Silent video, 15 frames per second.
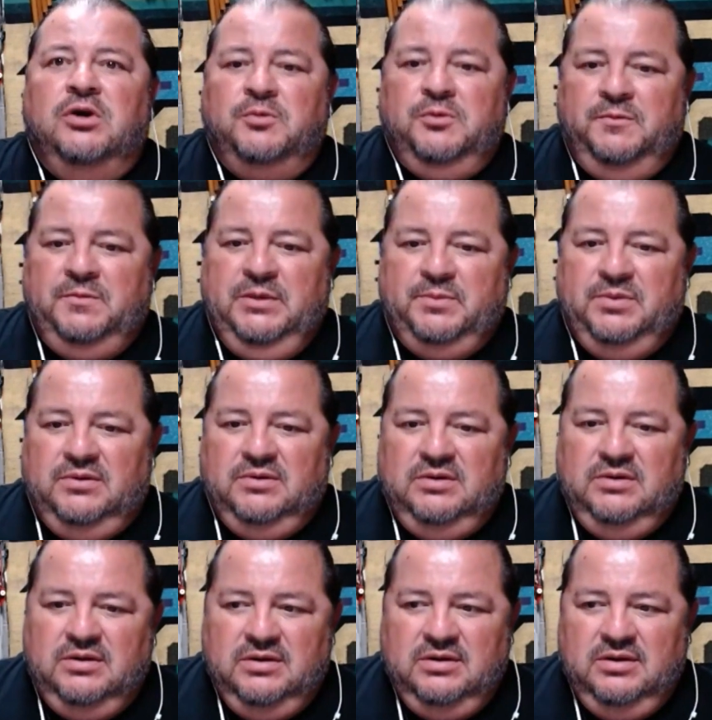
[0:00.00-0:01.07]
with people,
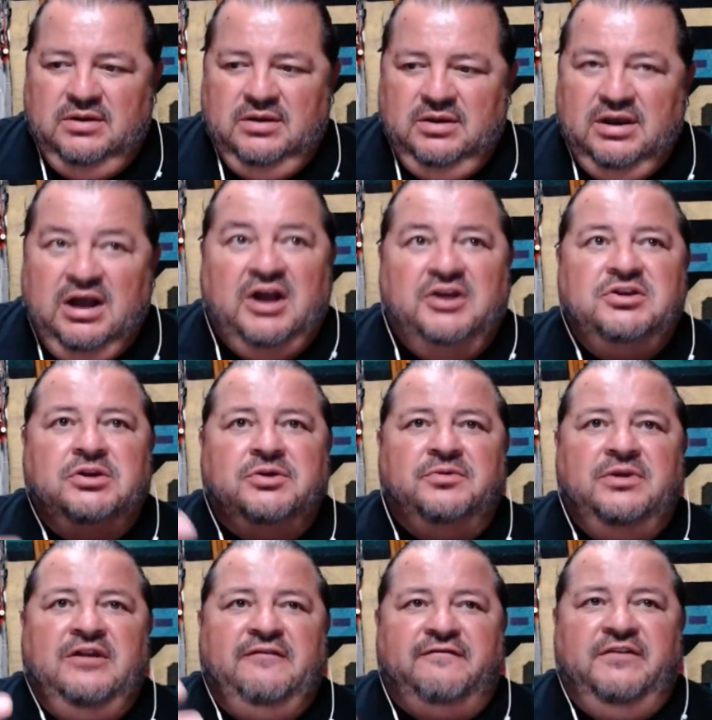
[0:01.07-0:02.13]
how you
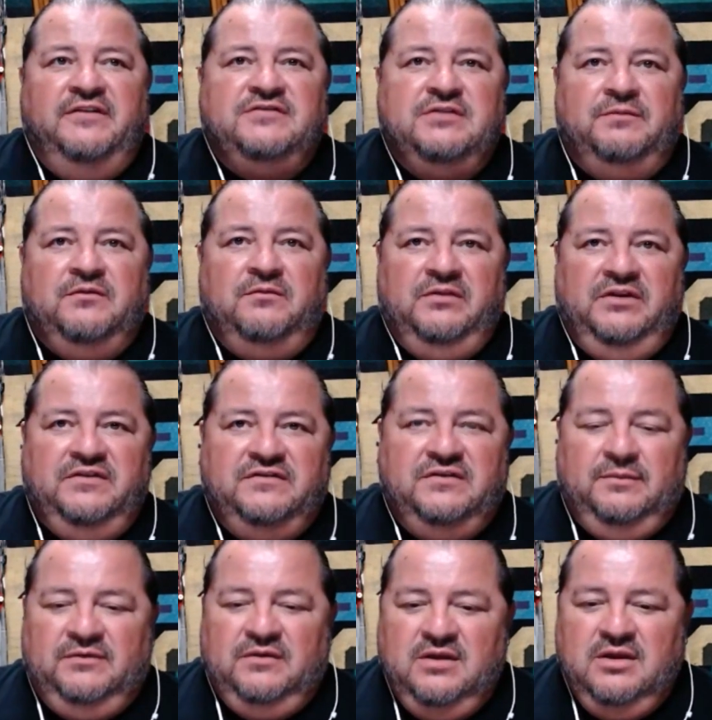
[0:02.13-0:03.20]
create friendships and
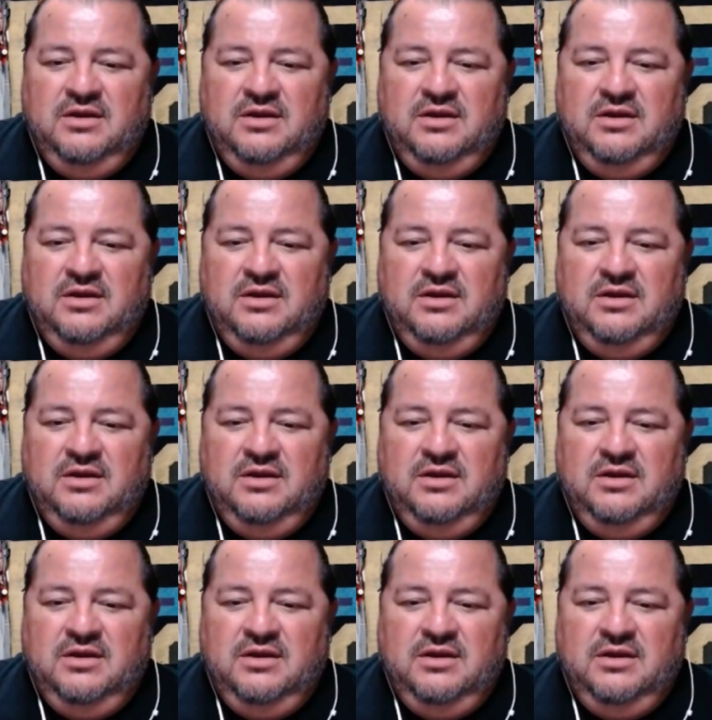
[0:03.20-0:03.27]
relationships.